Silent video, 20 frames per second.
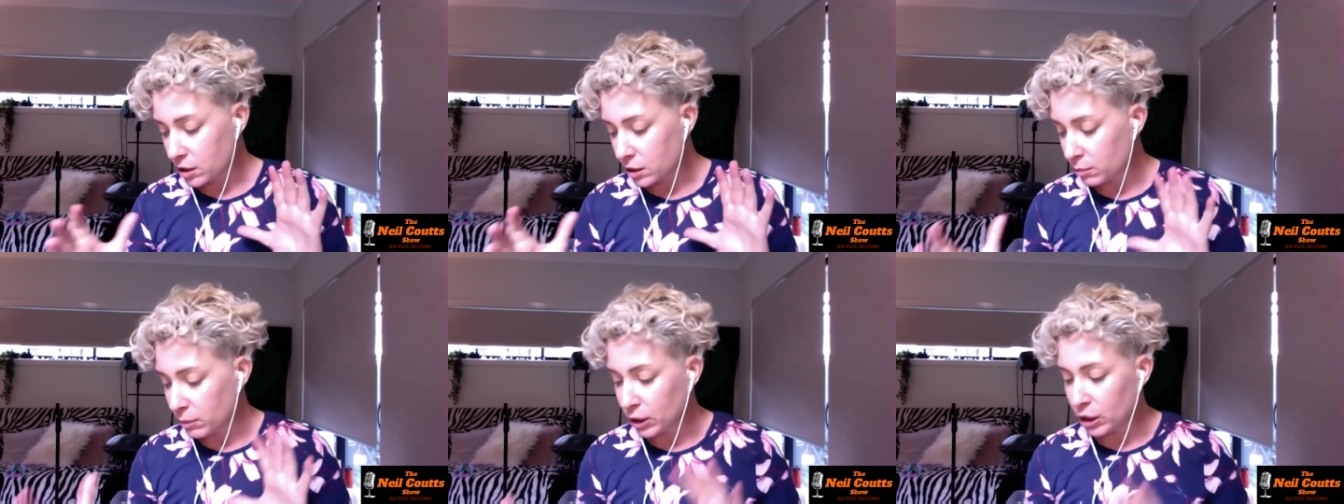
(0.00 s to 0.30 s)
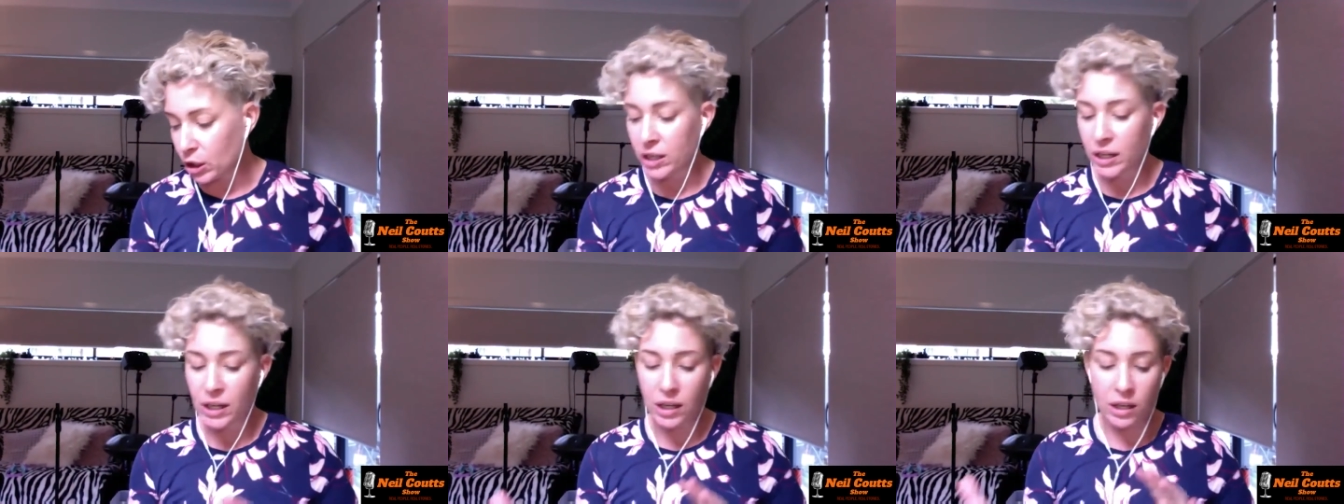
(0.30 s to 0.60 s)

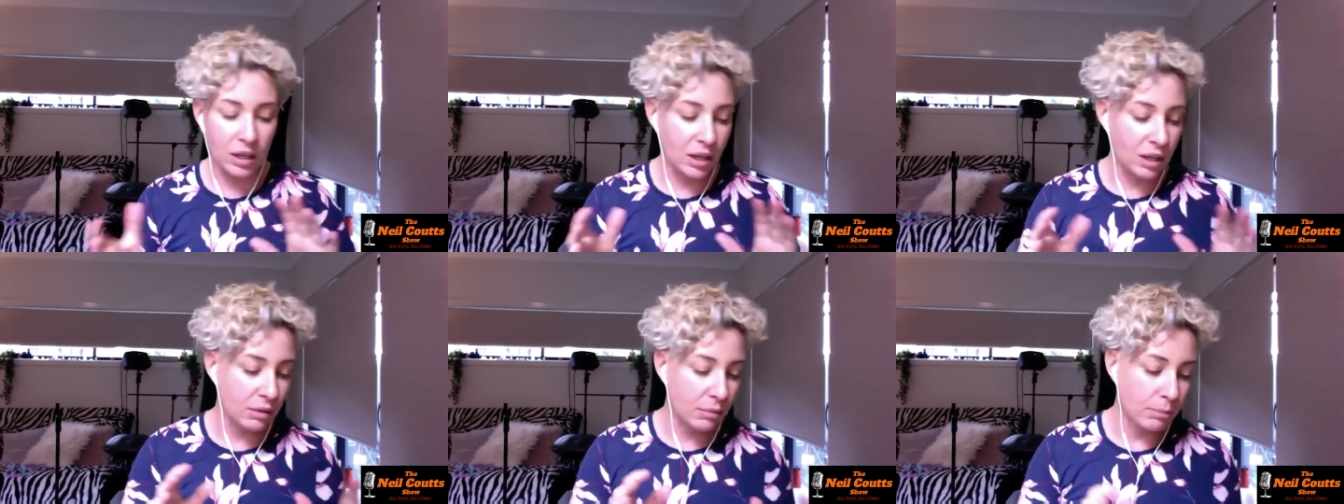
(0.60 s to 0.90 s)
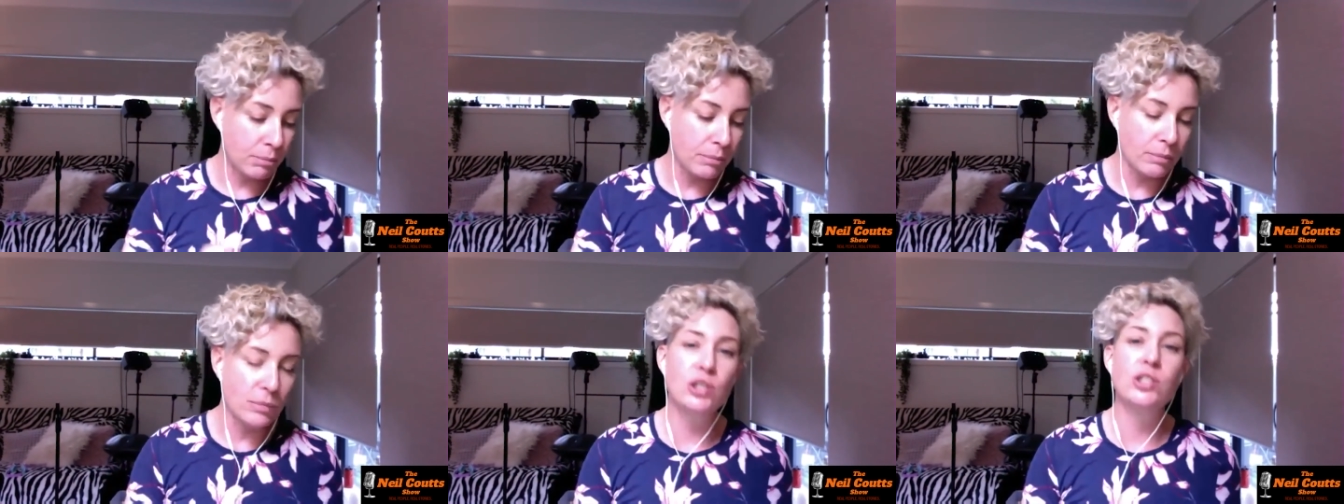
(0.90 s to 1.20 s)
the melodic
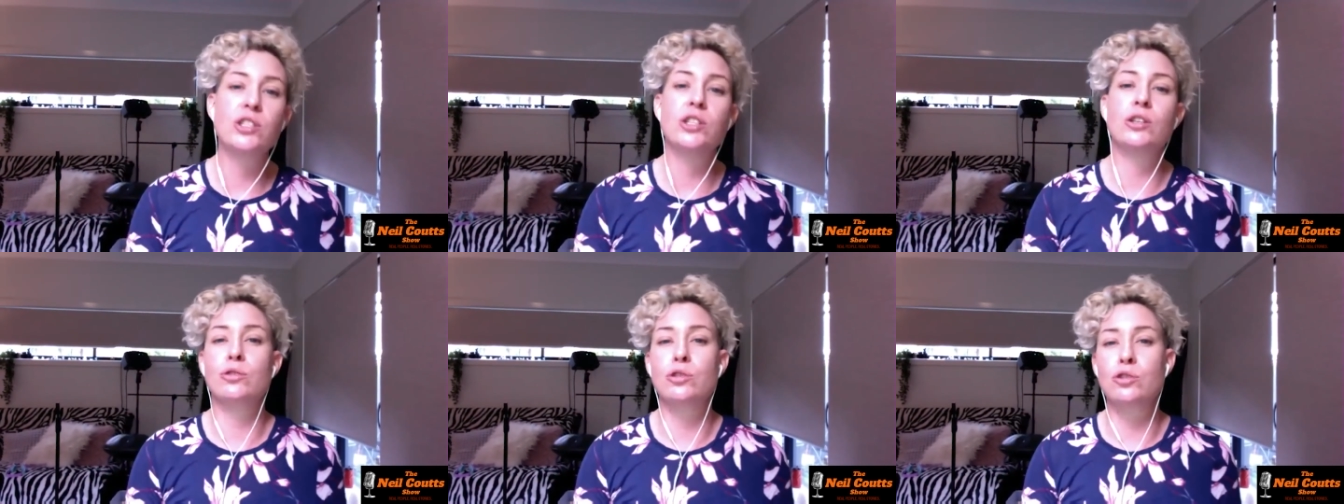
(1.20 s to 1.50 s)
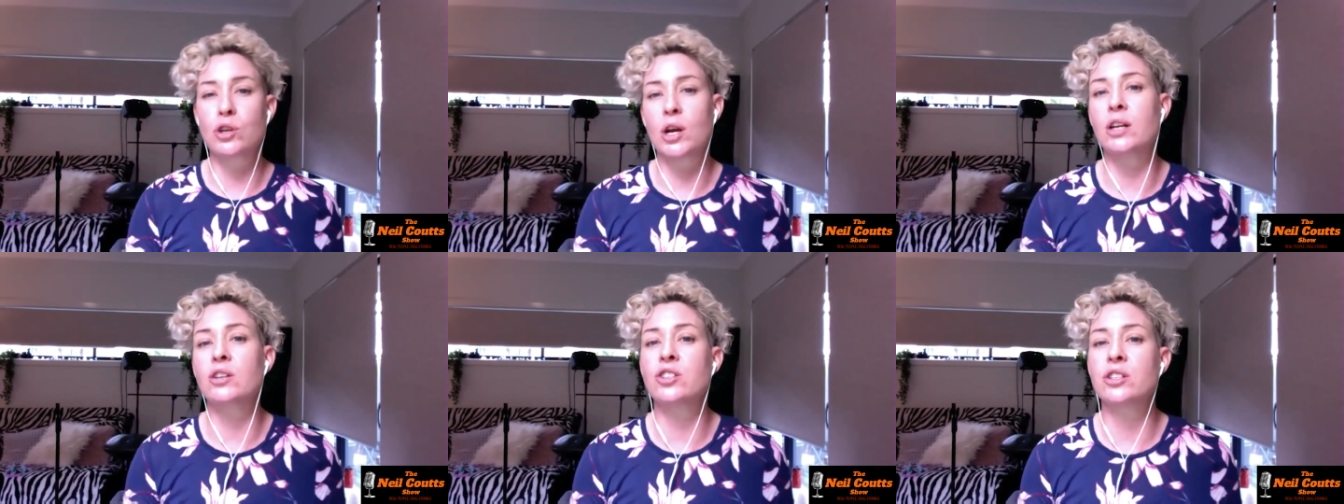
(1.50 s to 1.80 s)
and
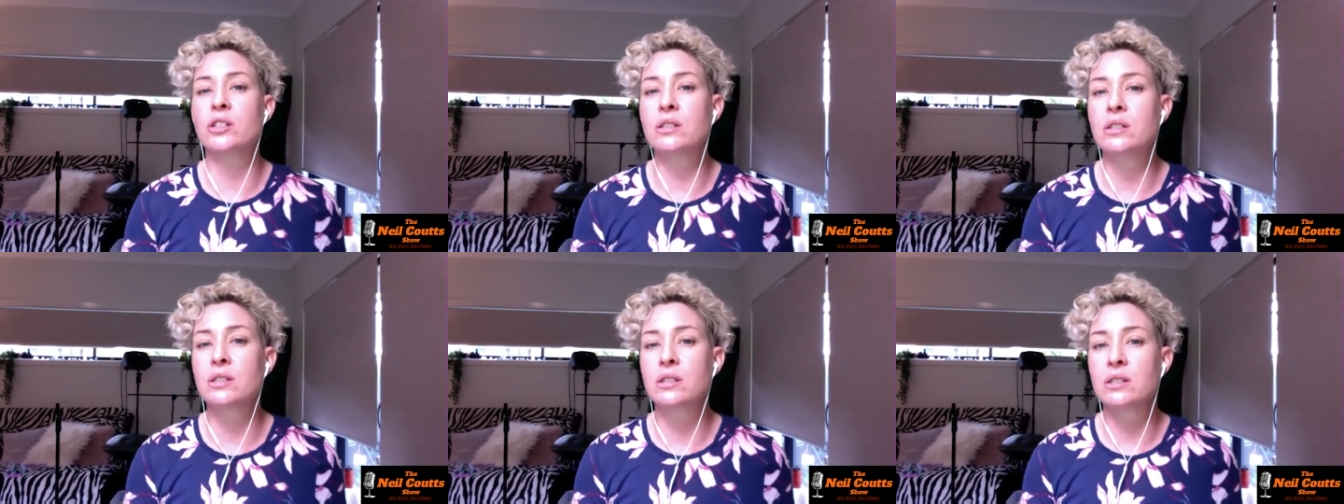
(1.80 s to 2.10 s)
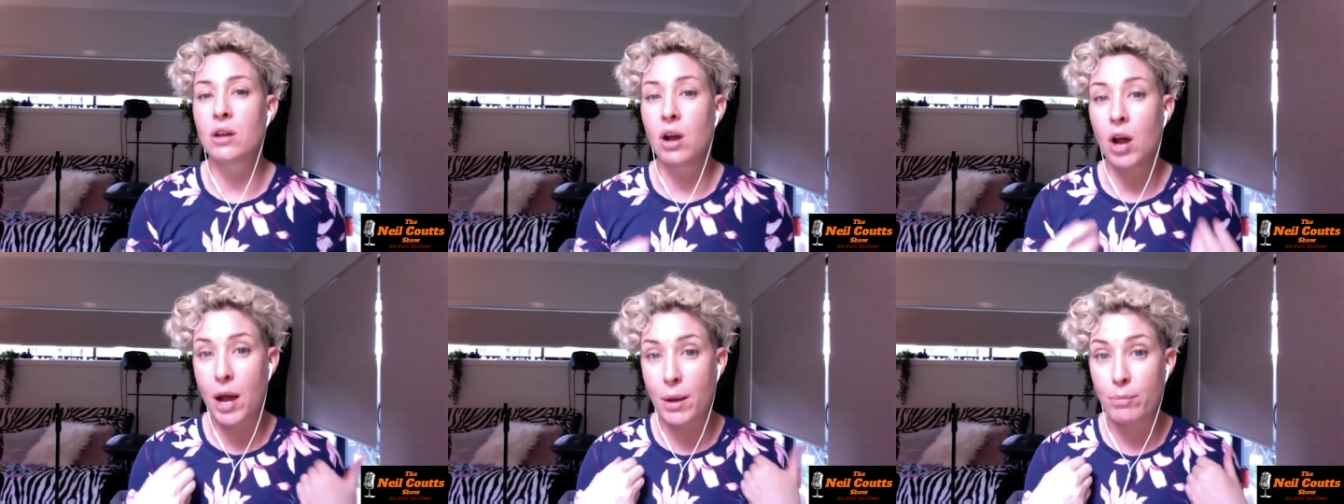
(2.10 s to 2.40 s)
musical
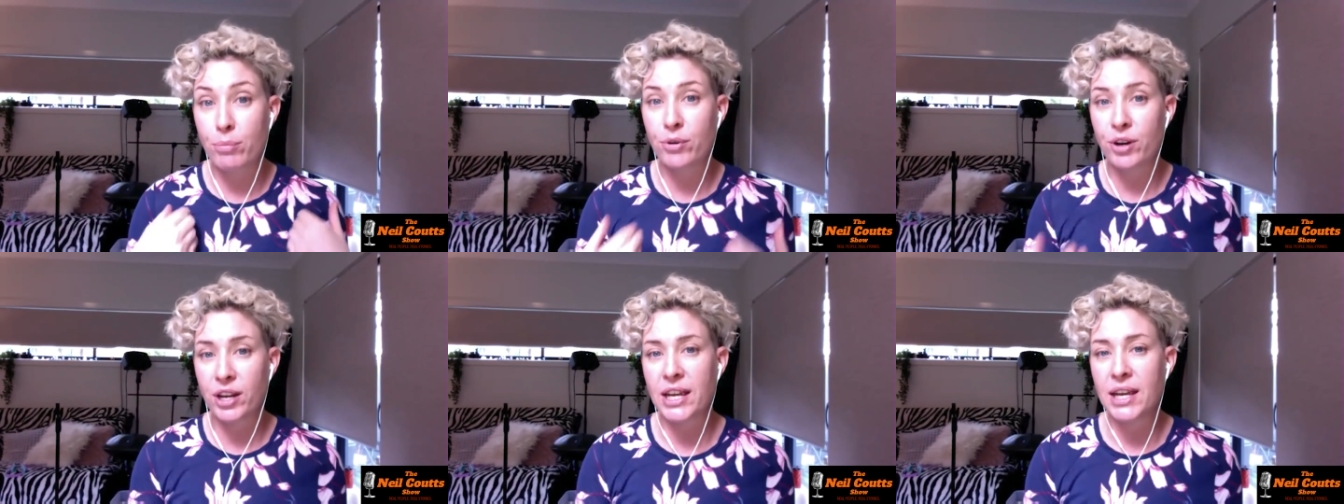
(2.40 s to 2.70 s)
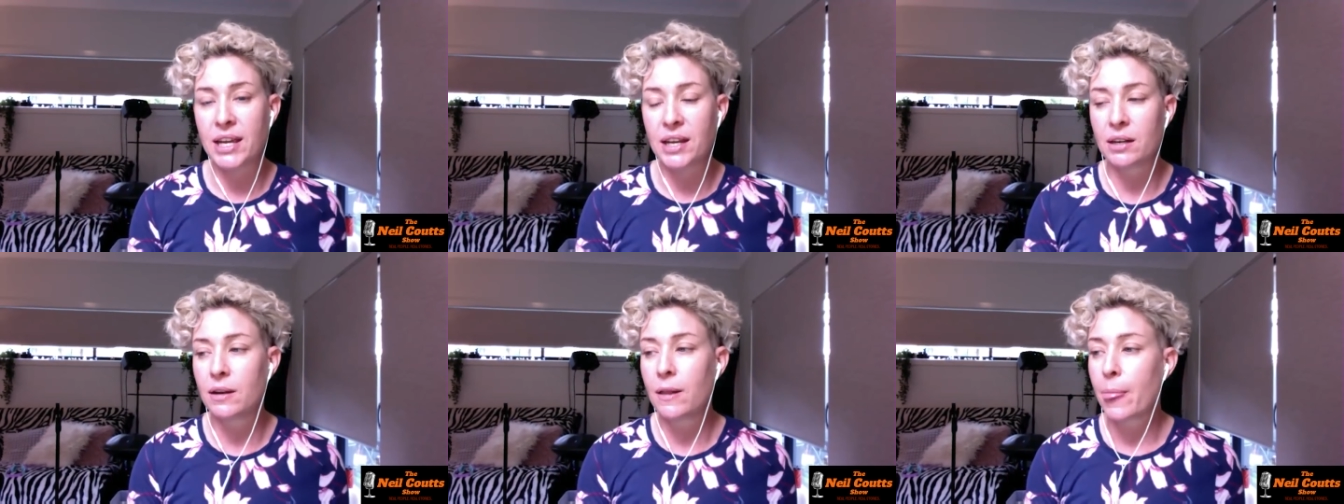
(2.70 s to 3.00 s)
structures I
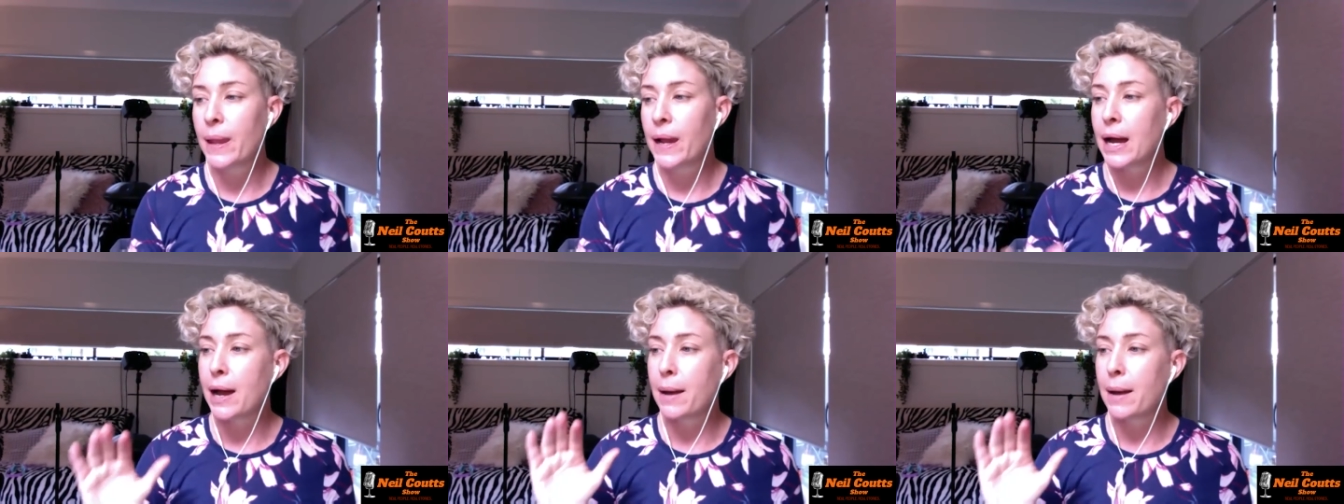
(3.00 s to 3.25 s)
bring in.